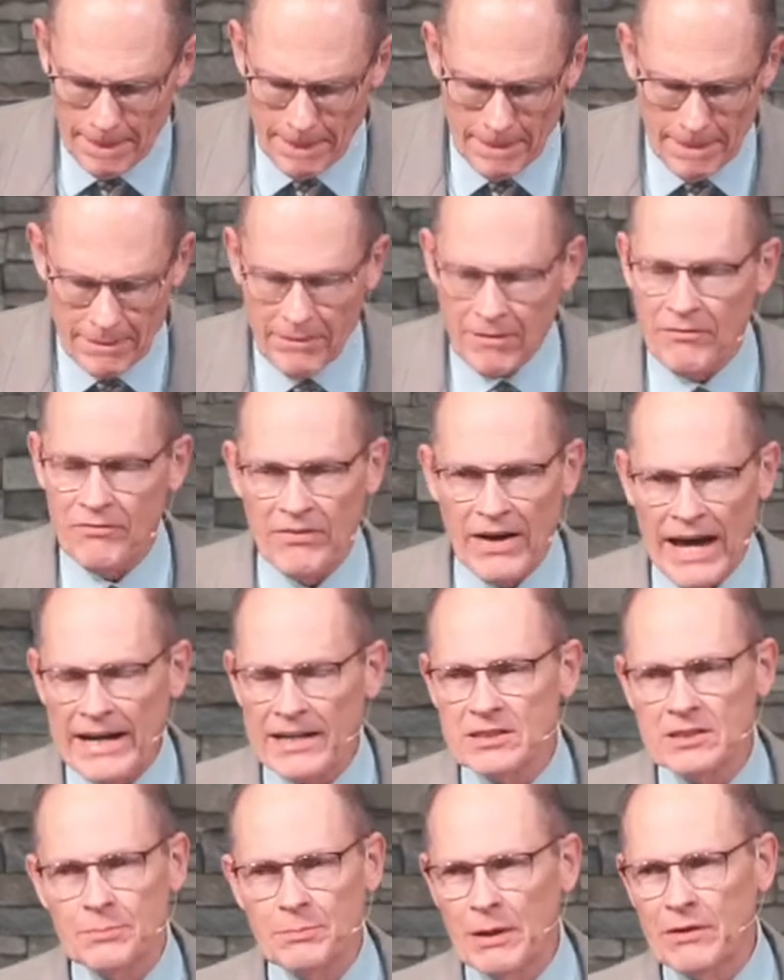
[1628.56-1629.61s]
the facts
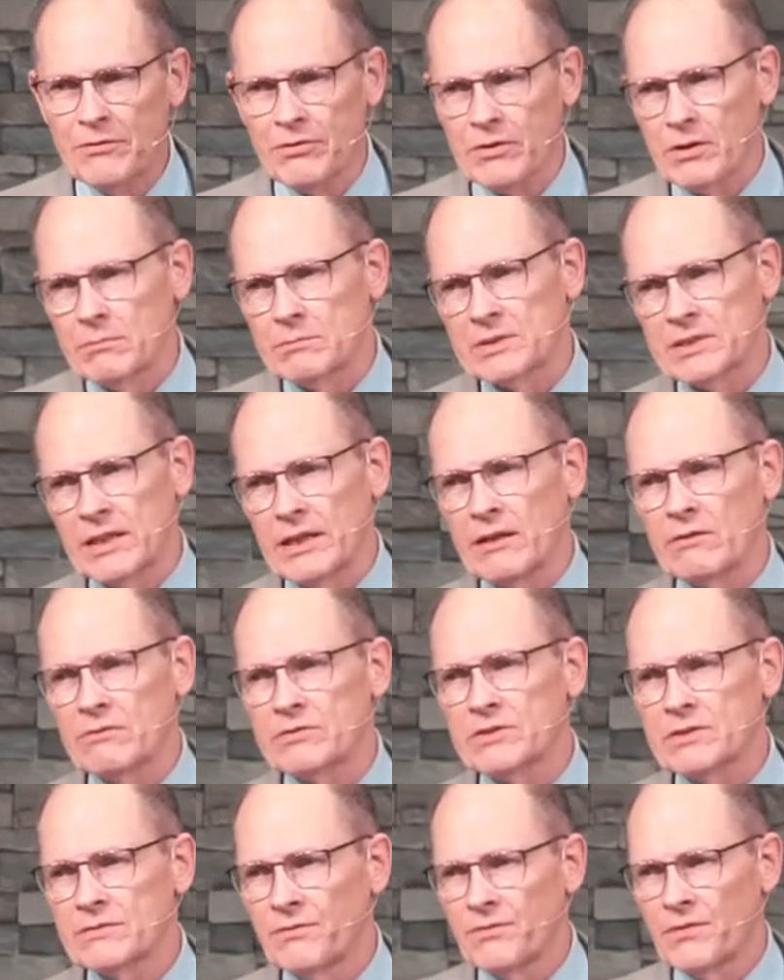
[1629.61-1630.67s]
speak for themselves.
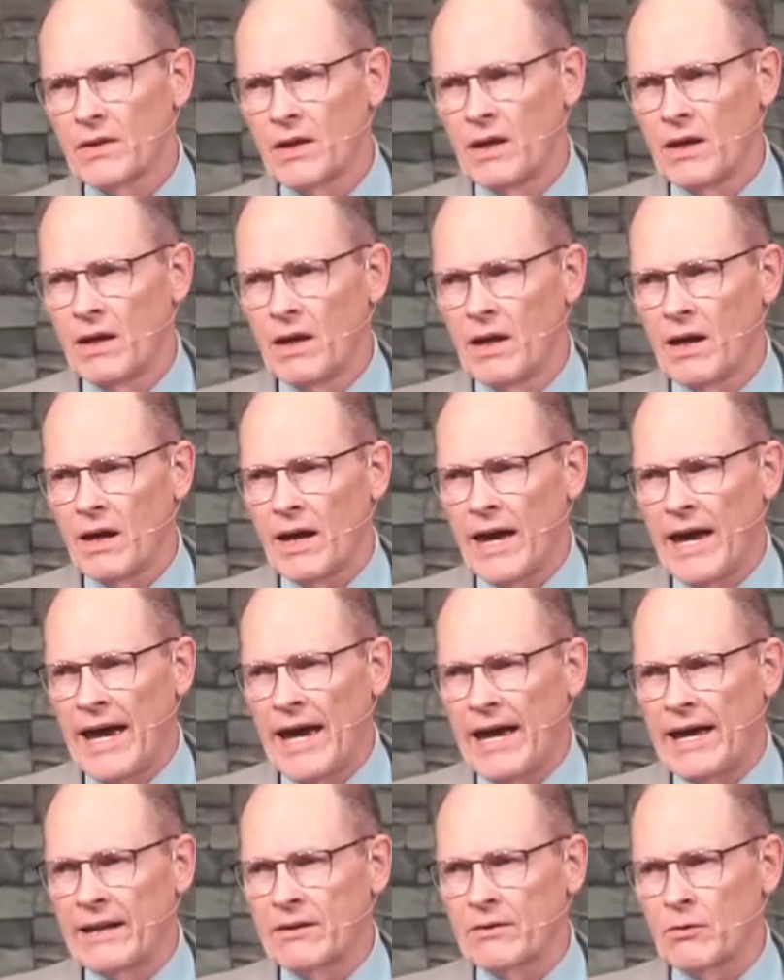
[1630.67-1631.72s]

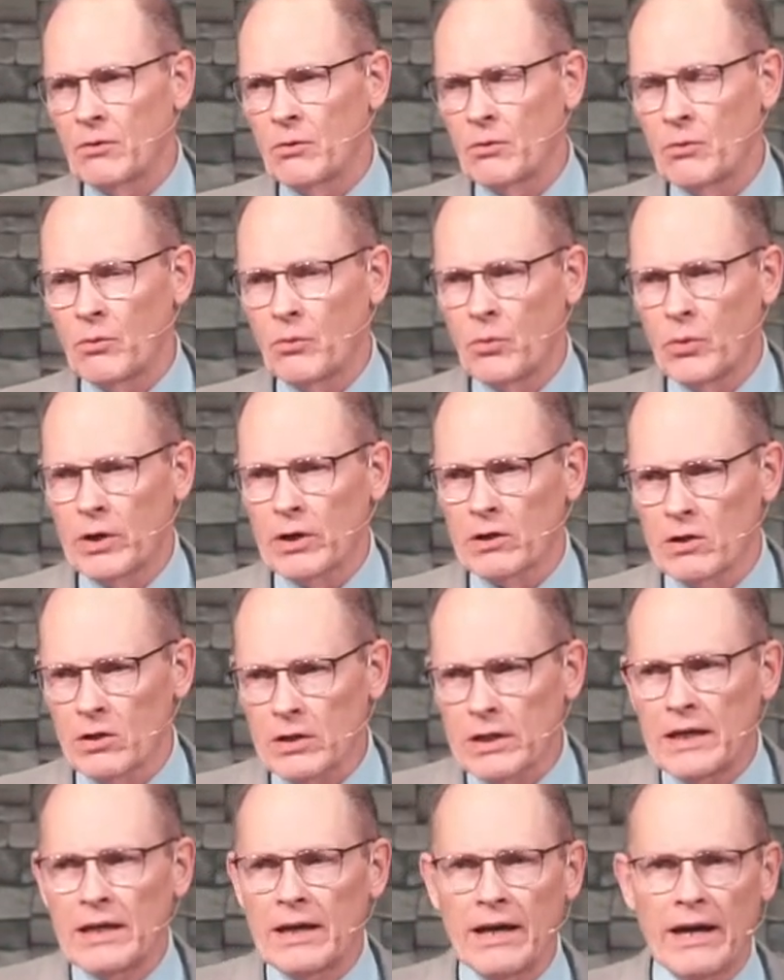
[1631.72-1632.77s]
And we're
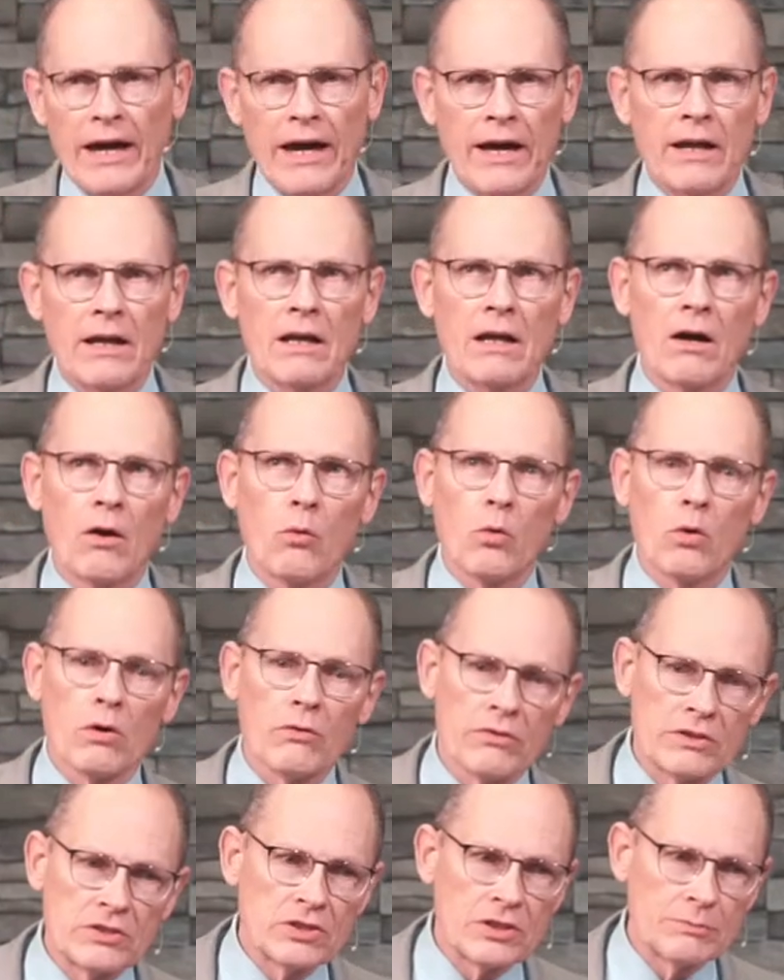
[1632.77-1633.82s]
looking at a wolf
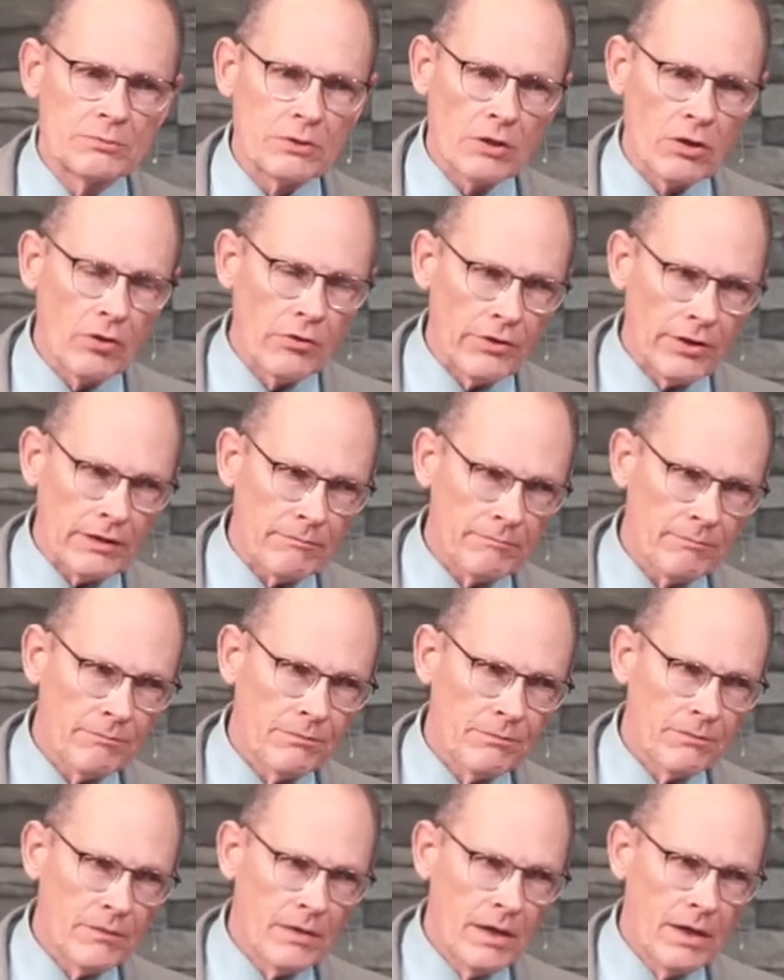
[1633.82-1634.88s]
in sheep's clothing.
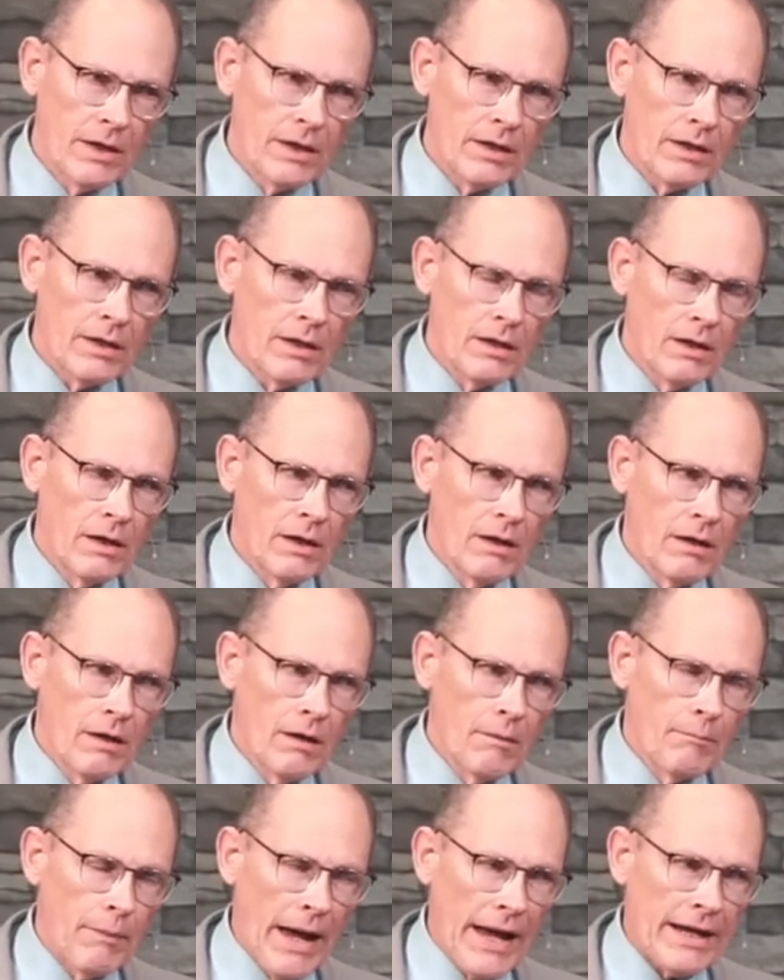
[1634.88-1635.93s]

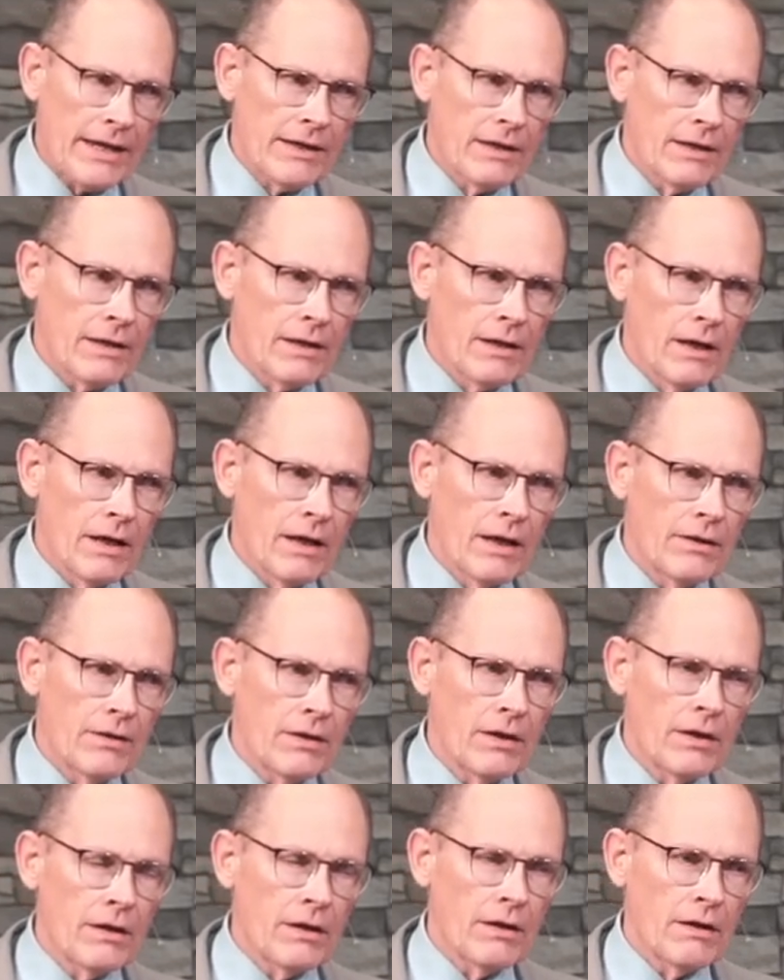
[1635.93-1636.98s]
Back in uh,
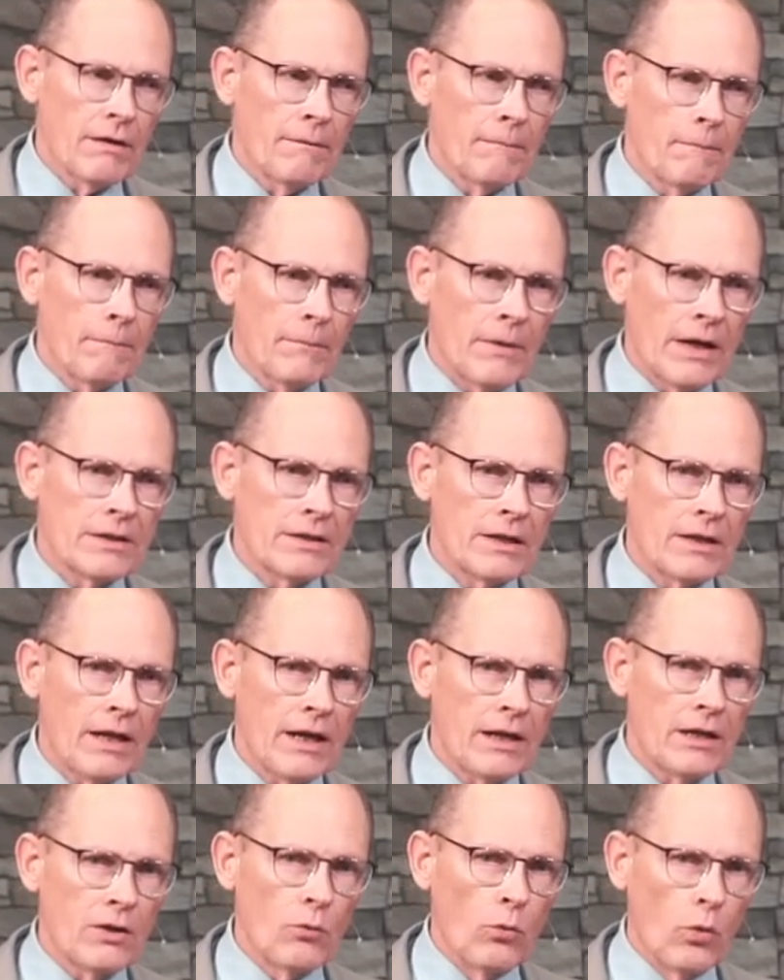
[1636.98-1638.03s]
the uh,
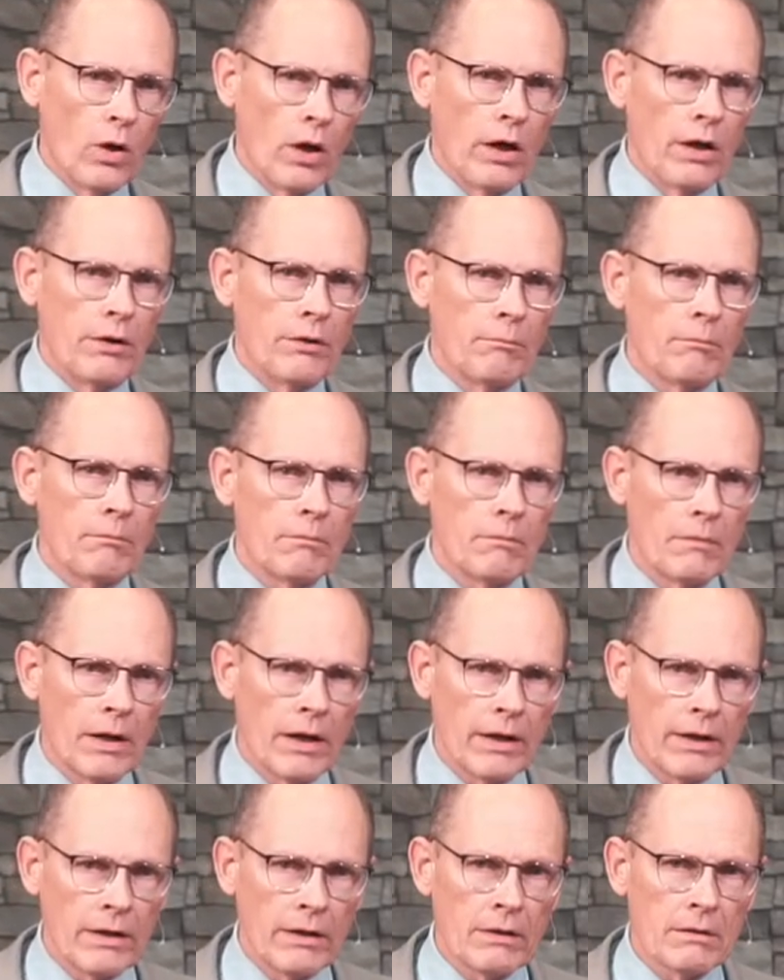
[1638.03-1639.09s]
1981,
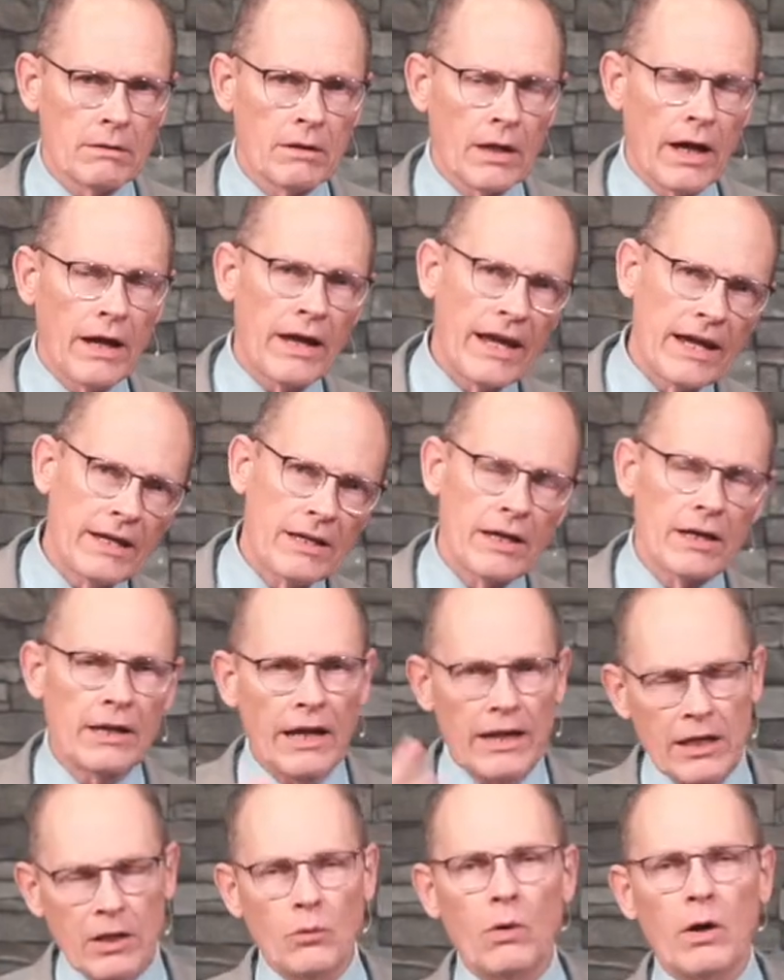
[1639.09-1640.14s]
my, not 80 and
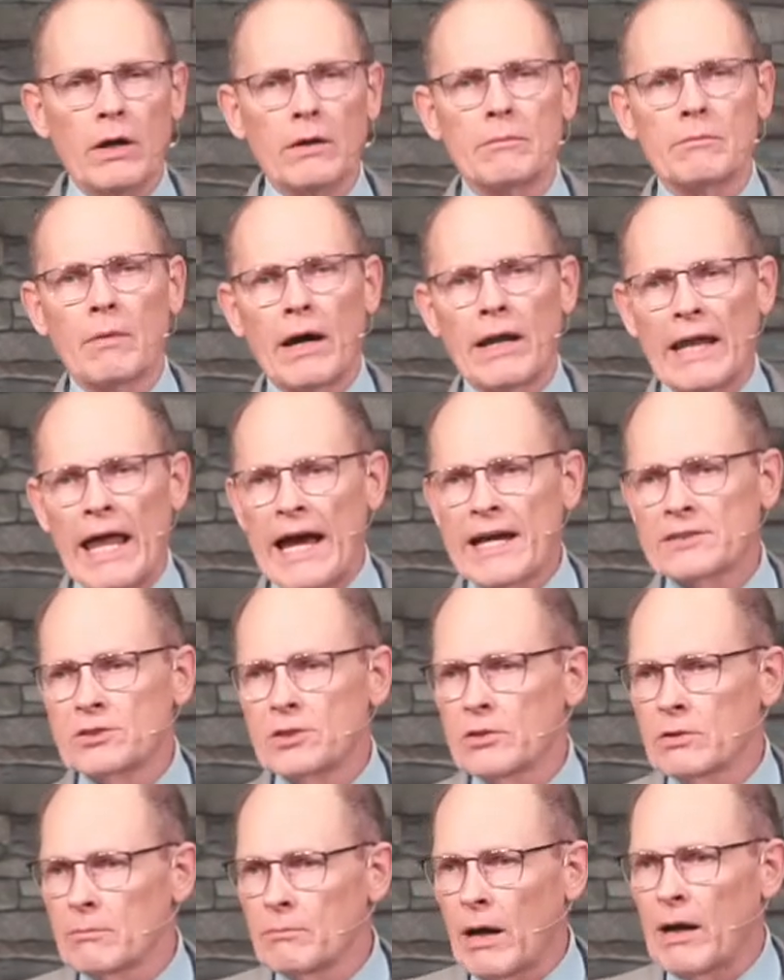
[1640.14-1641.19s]
81, my last year
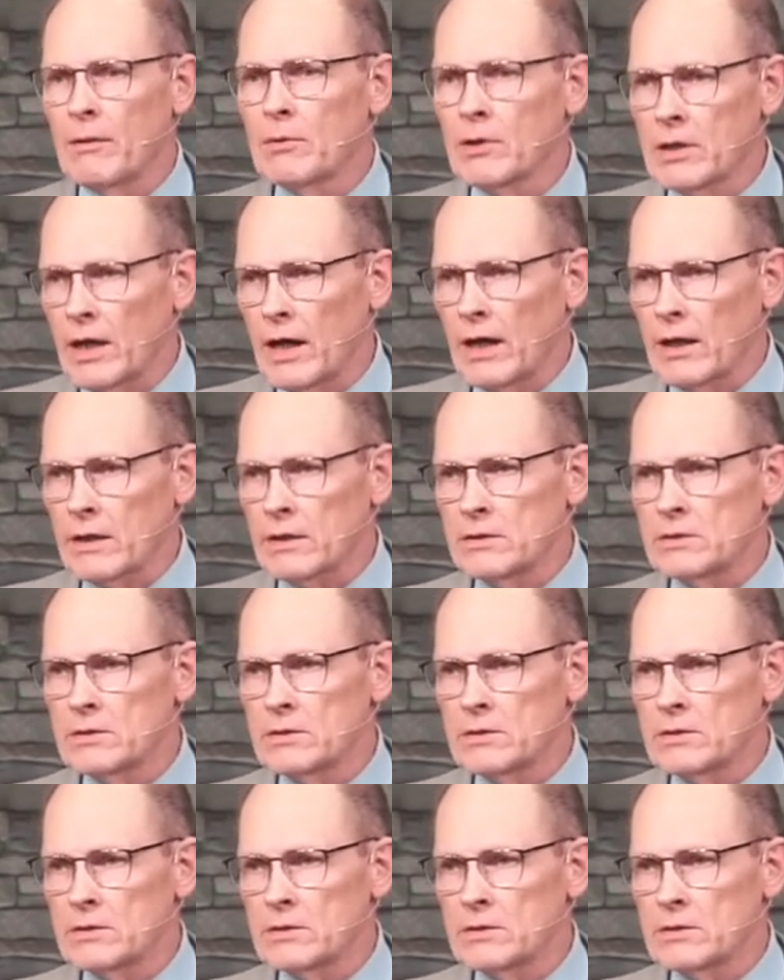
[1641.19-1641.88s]
in Bible college,